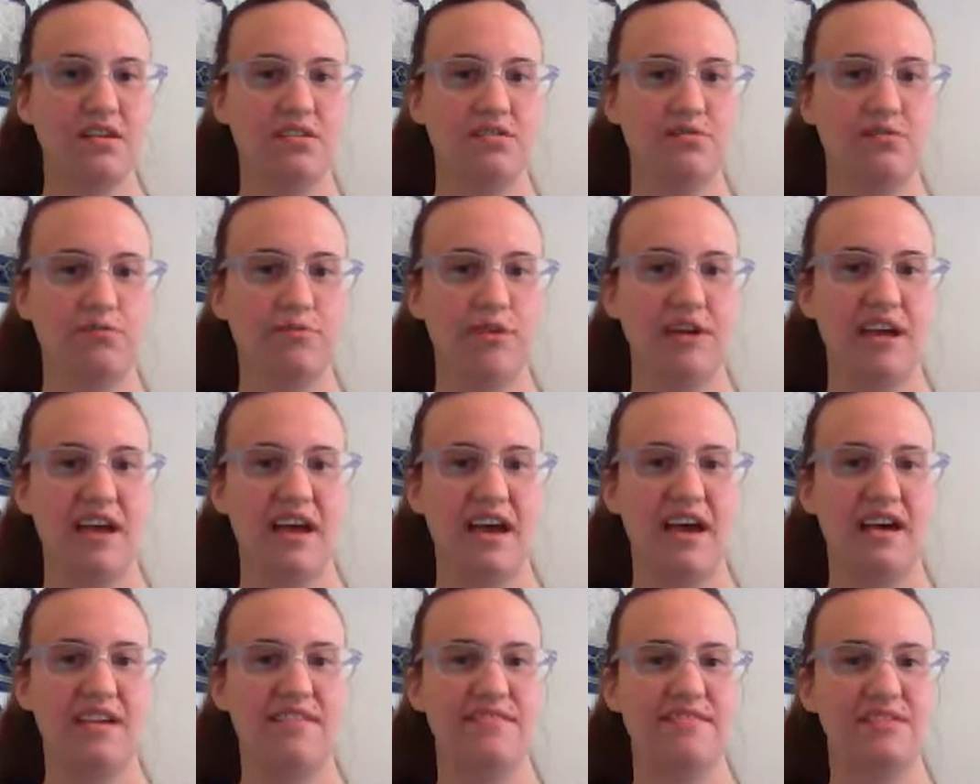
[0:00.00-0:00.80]
we
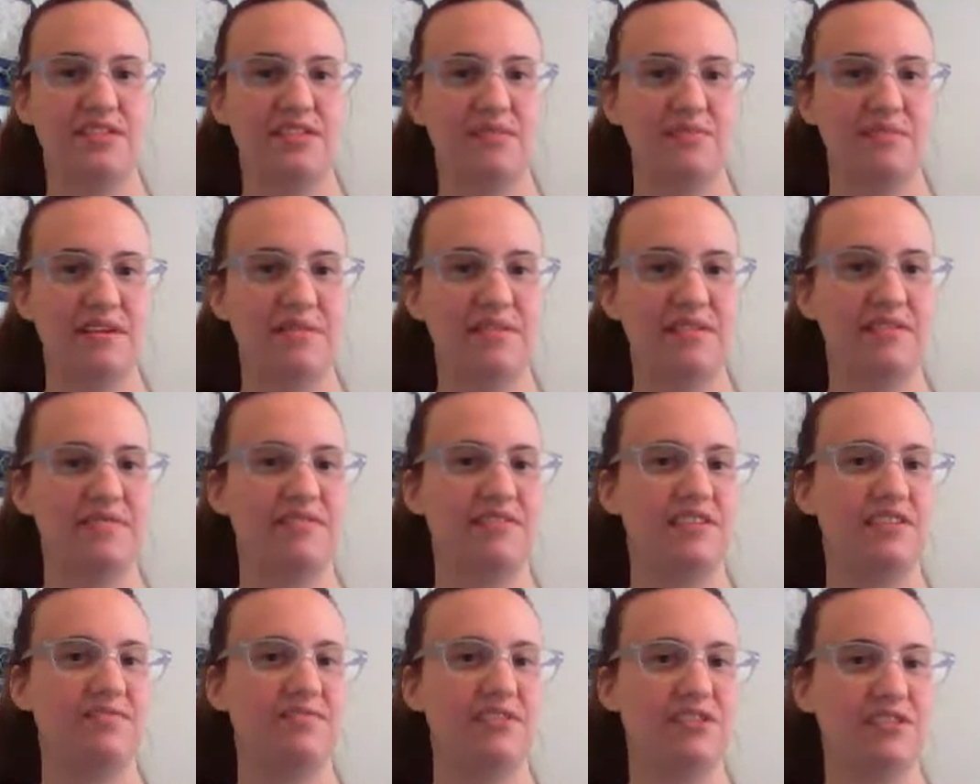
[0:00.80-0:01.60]
sometimes
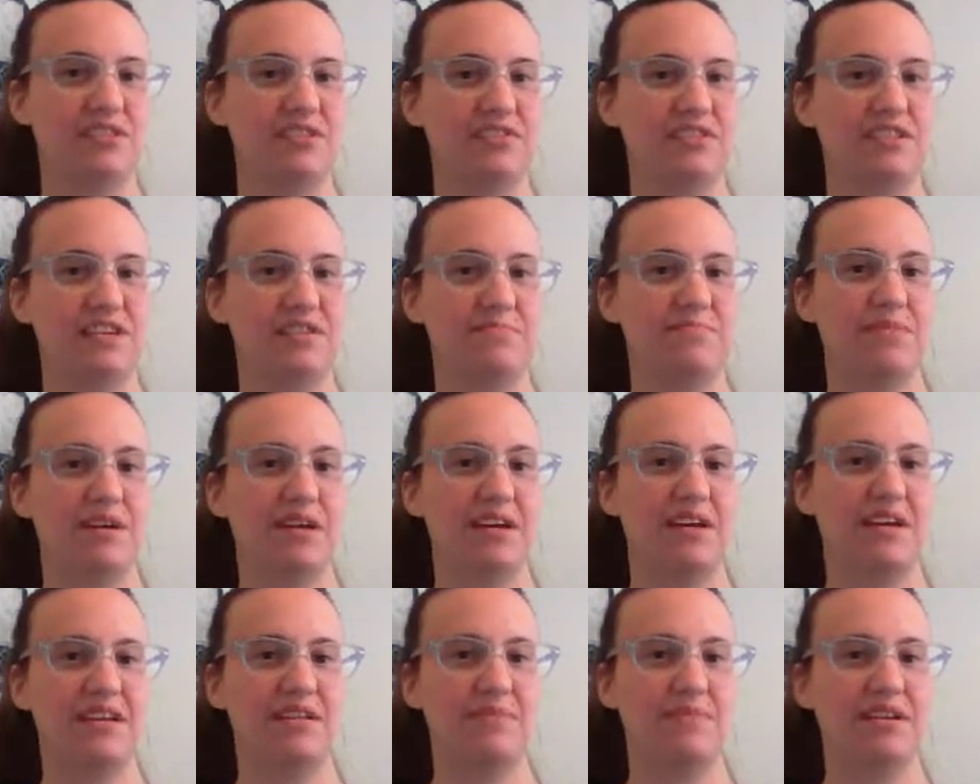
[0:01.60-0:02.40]
have difficulty
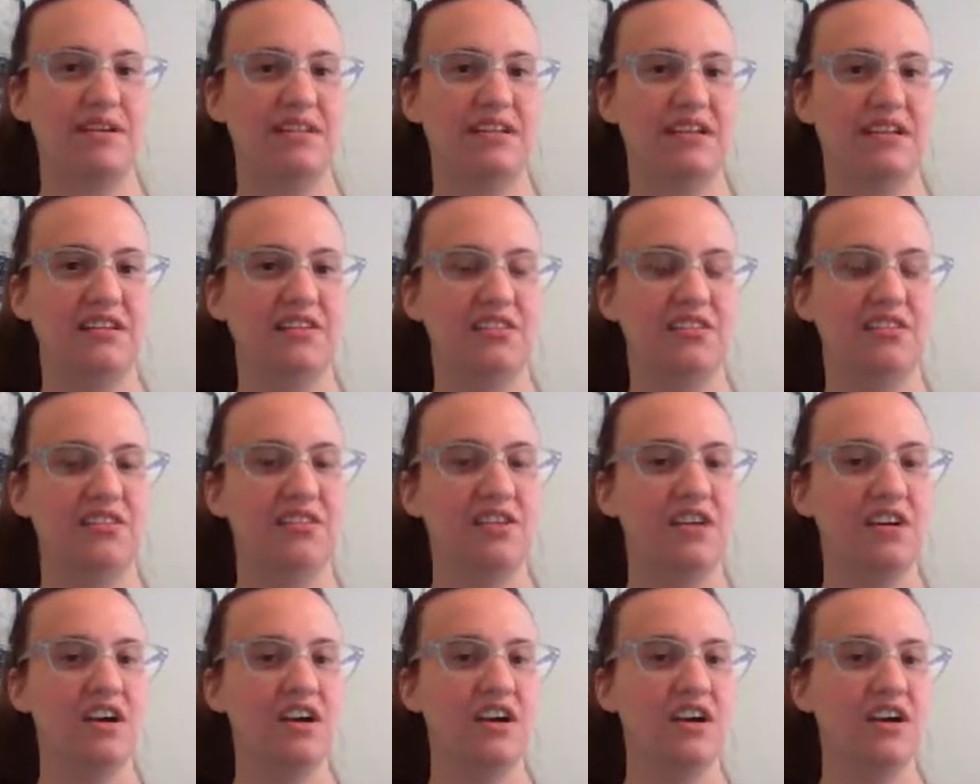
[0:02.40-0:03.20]
picking up on the little
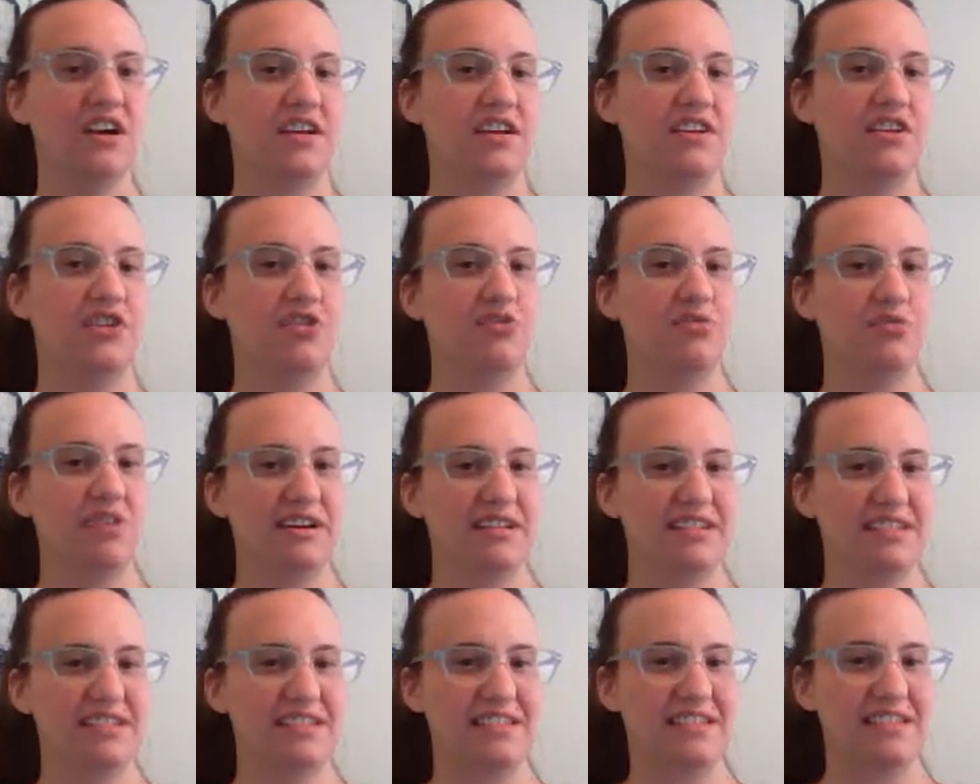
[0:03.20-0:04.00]

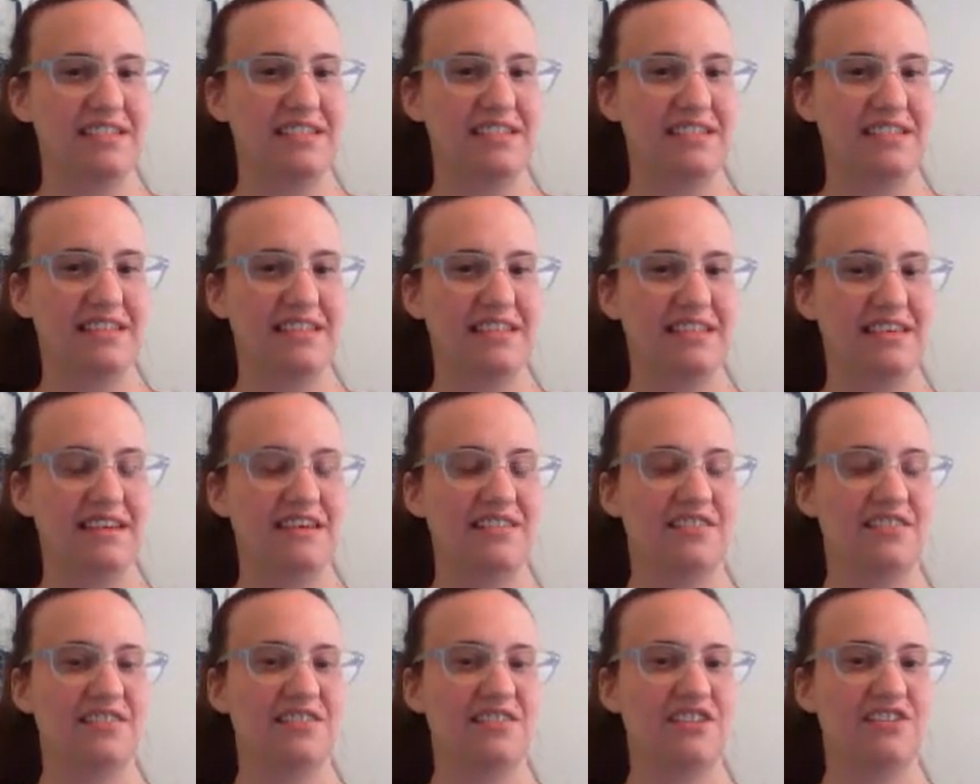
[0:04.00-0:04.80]
nuances that the
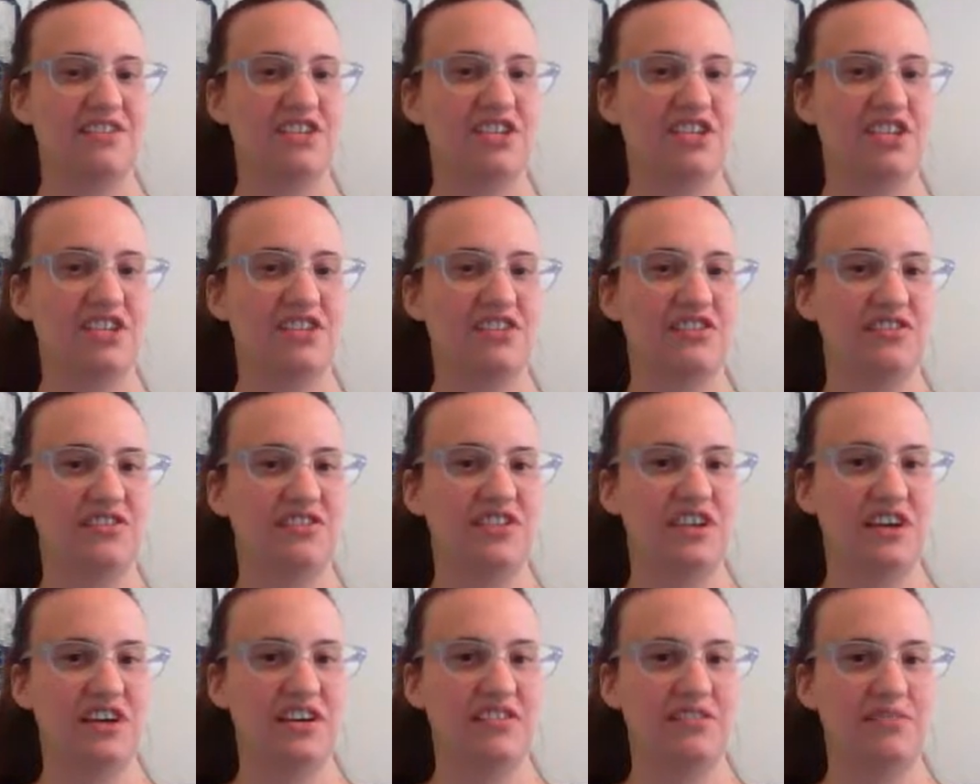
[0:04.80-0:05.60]
other gender
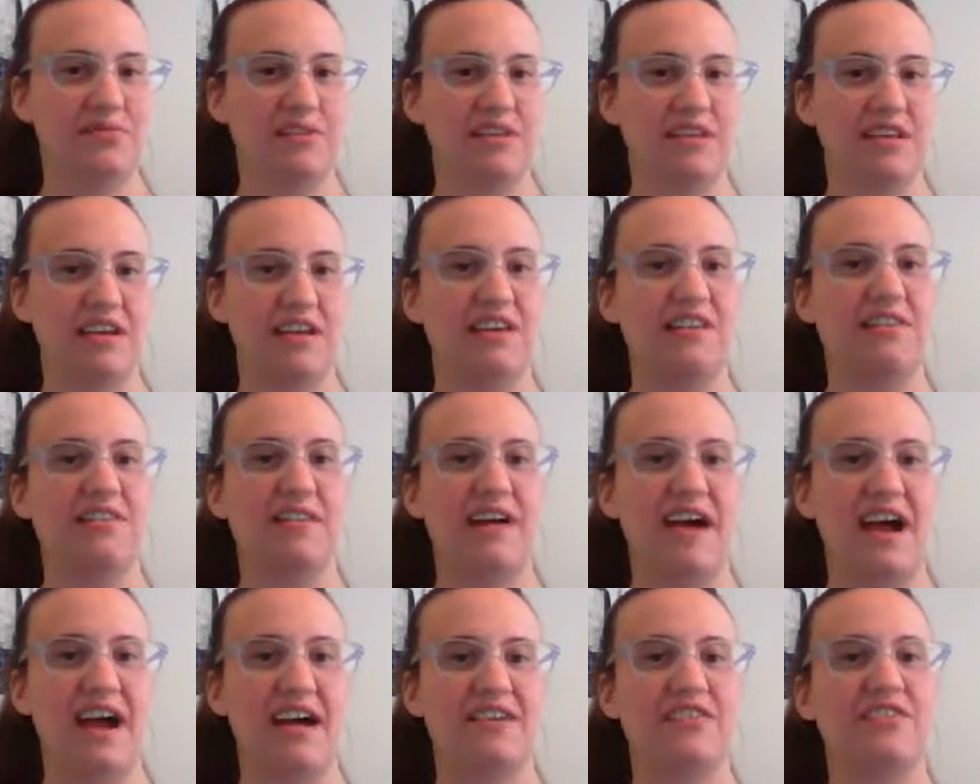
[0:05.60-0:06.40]
does when they
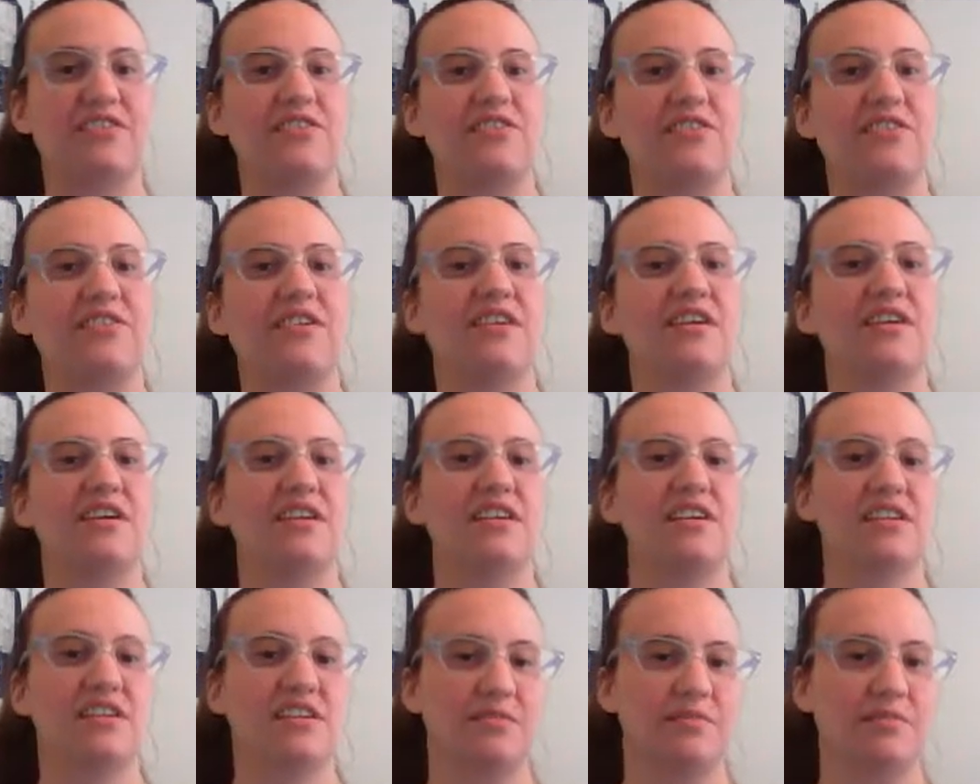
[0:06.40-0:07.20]
interact or
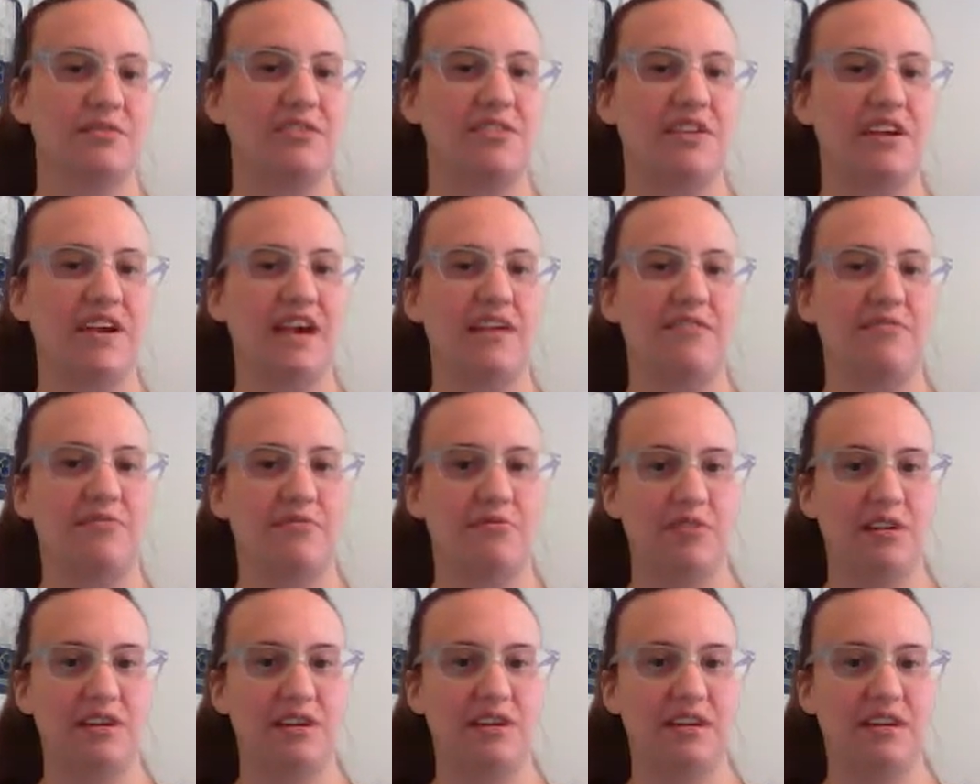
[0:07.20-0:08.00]
communicate with
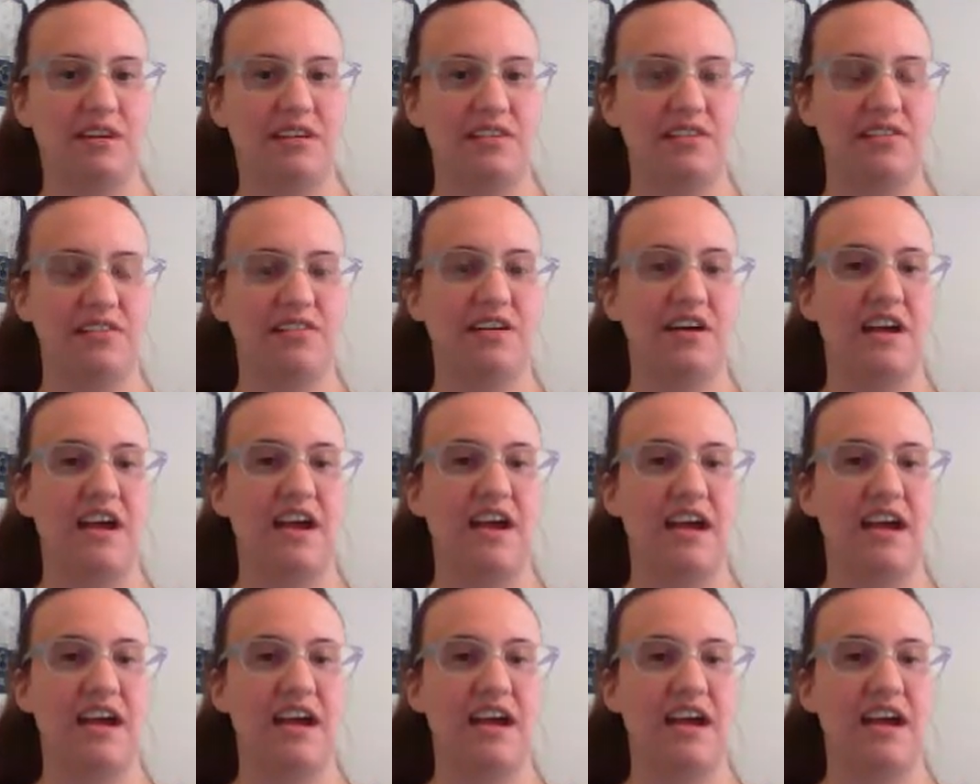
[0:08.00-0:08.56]
one another.